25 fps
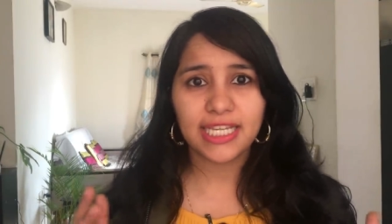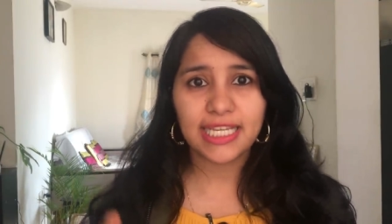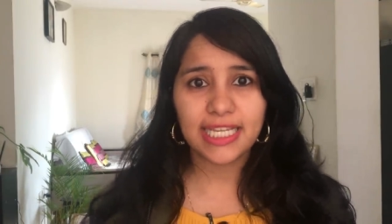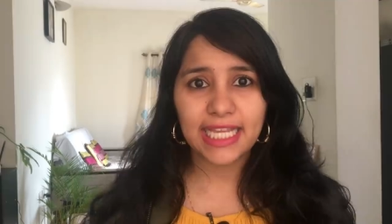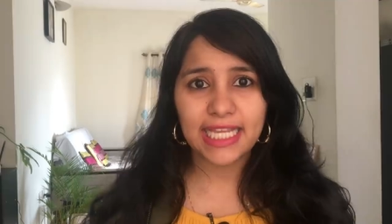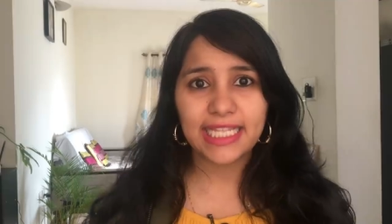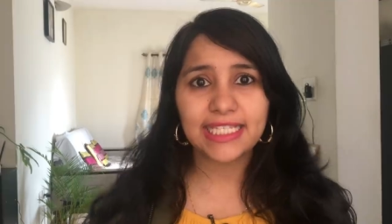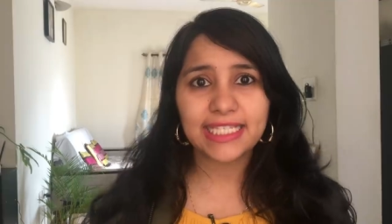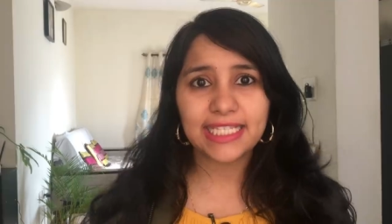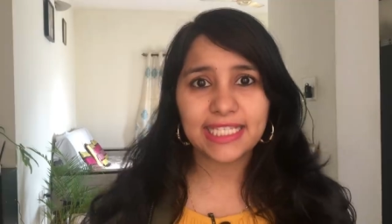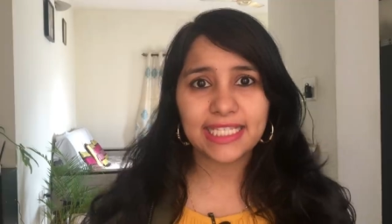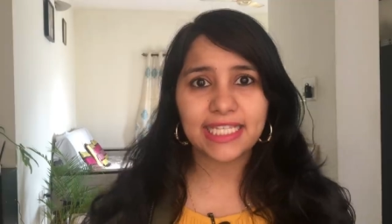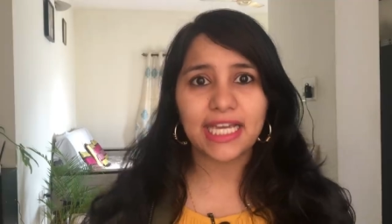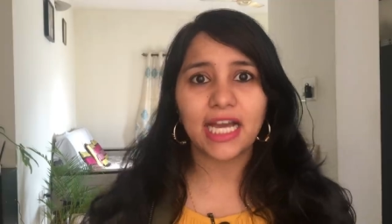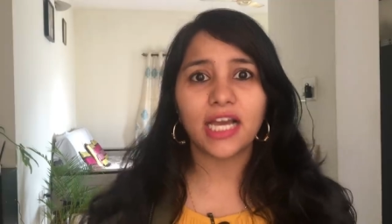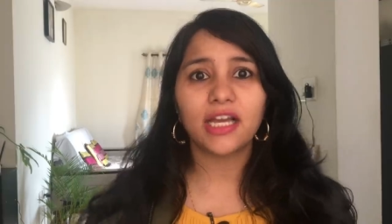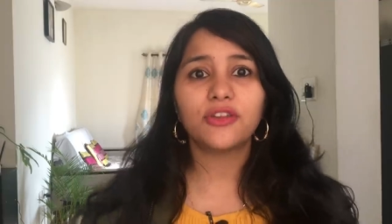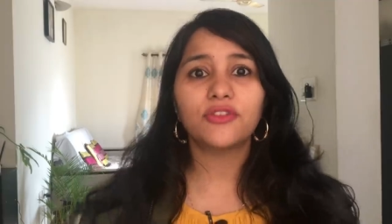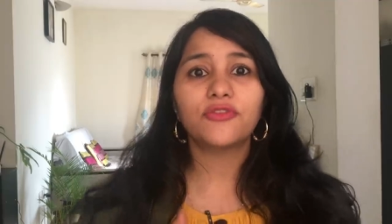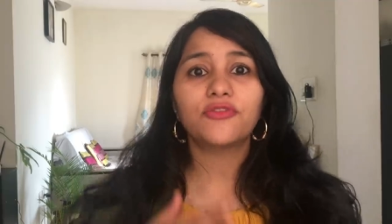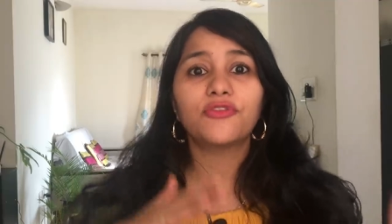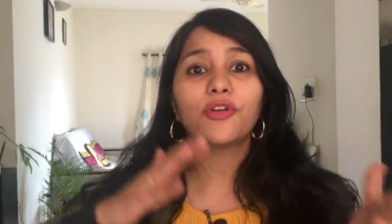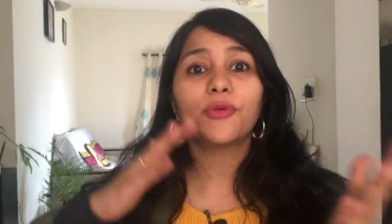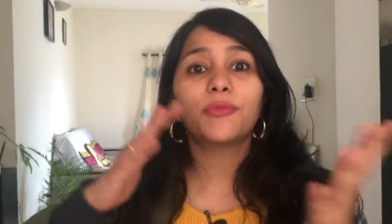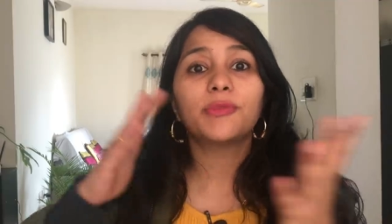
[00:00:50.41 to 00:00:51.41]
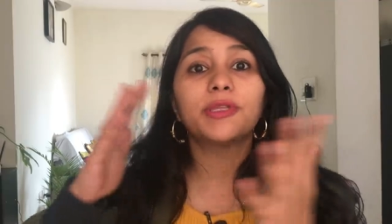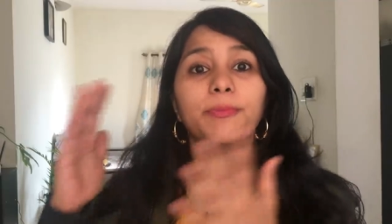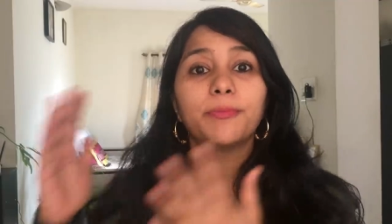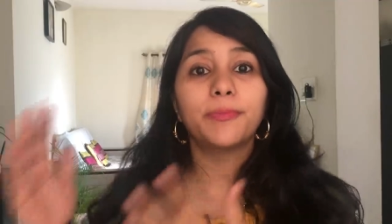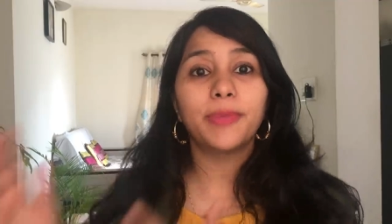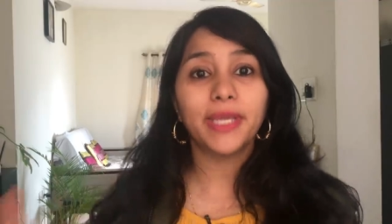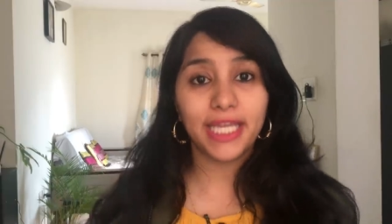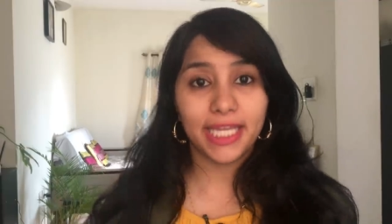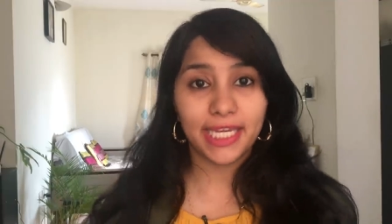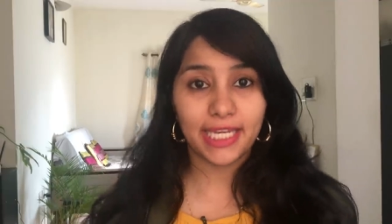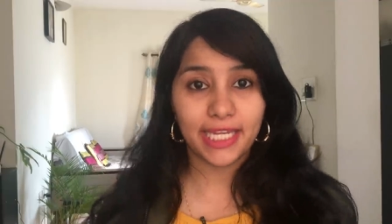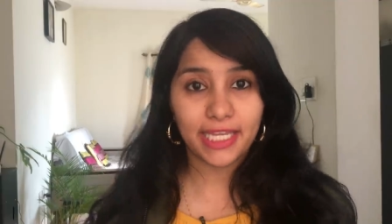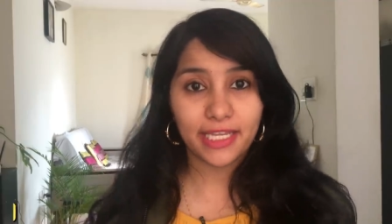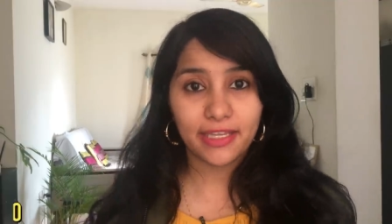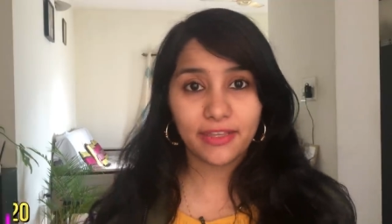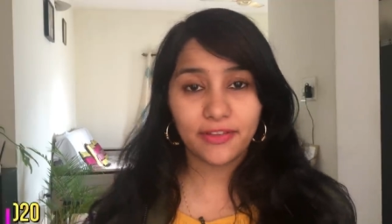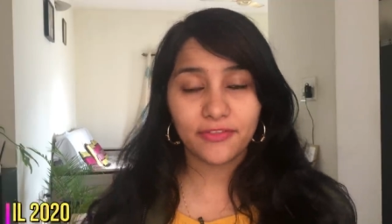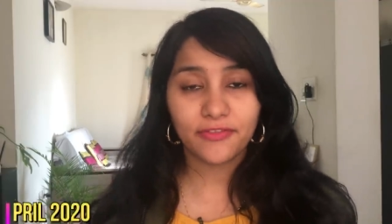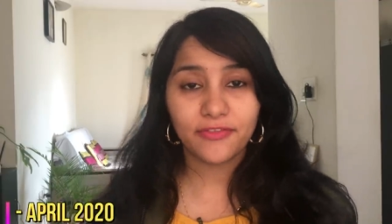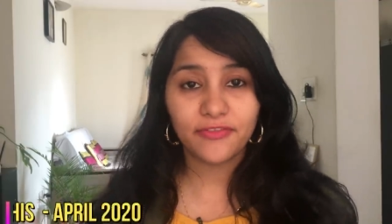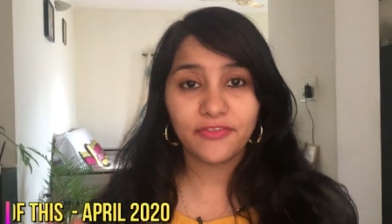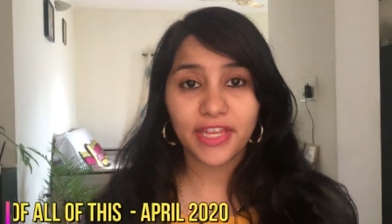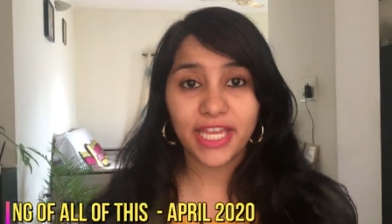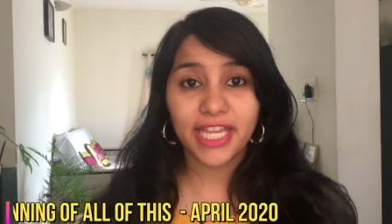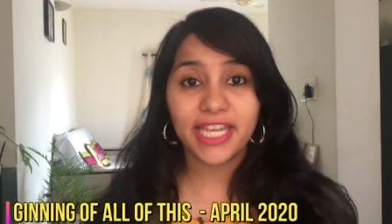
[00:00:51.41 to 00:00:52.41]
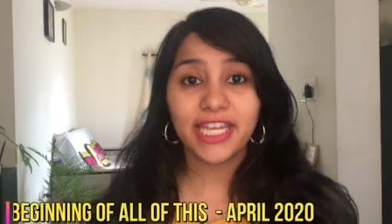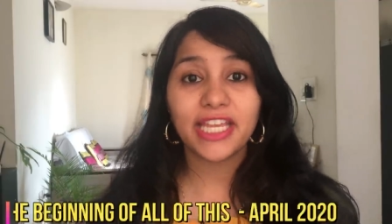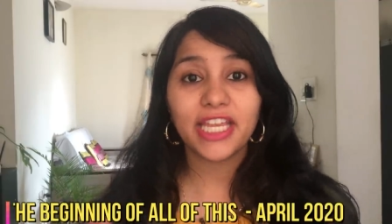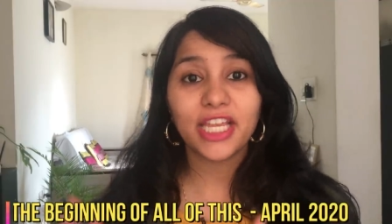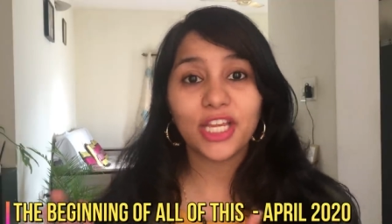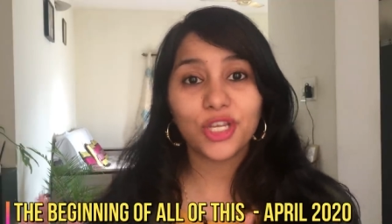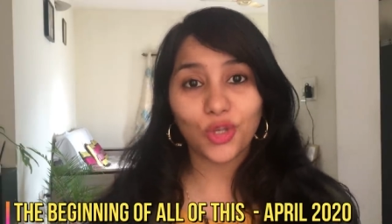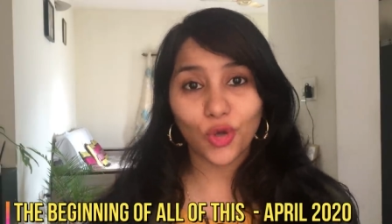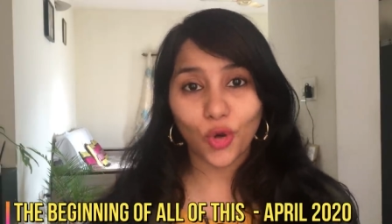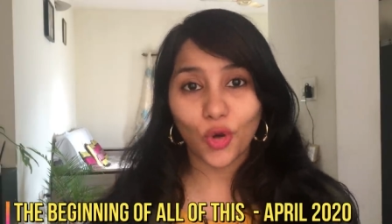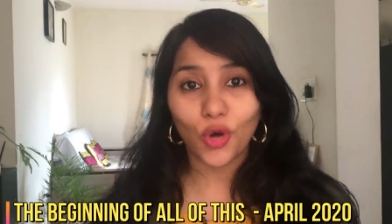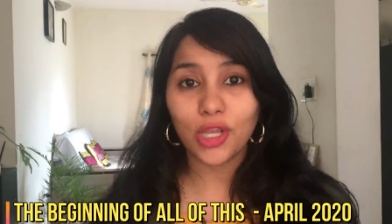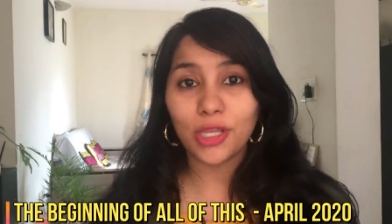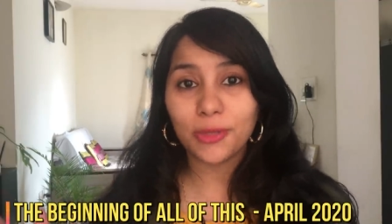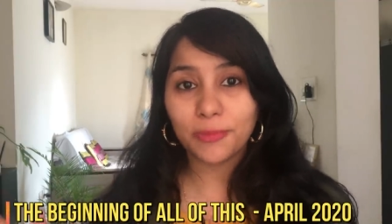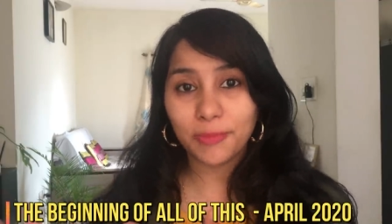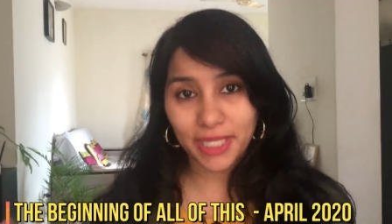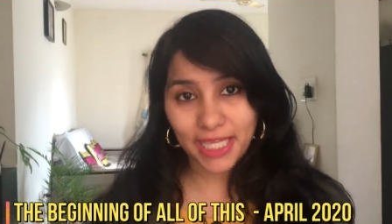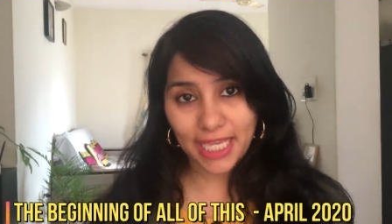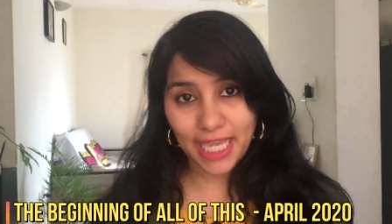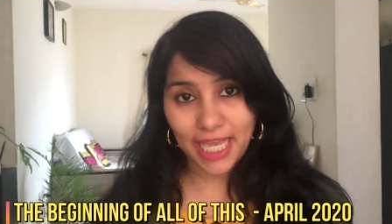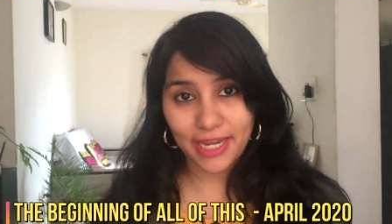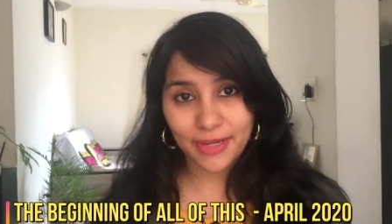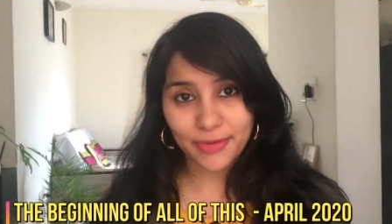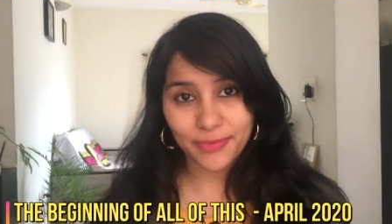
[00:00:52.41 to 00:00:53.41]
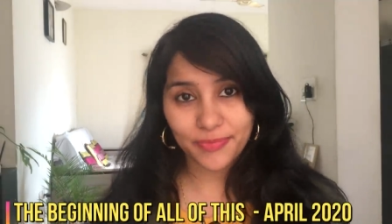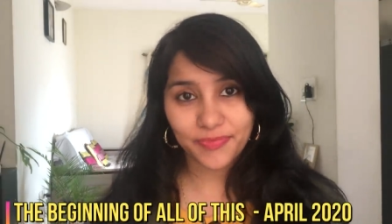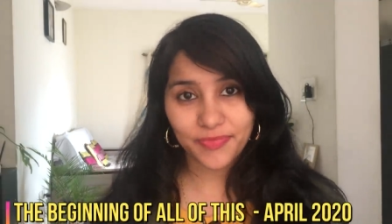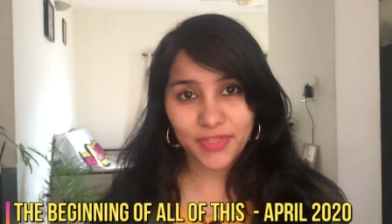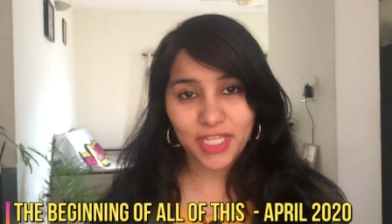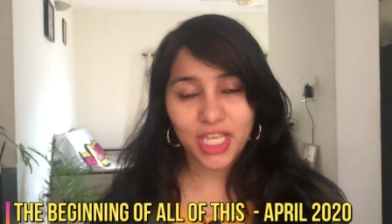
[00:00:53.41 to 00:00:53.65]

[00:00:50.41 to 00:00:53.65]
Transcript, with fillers: let's start from the beginning when it all began.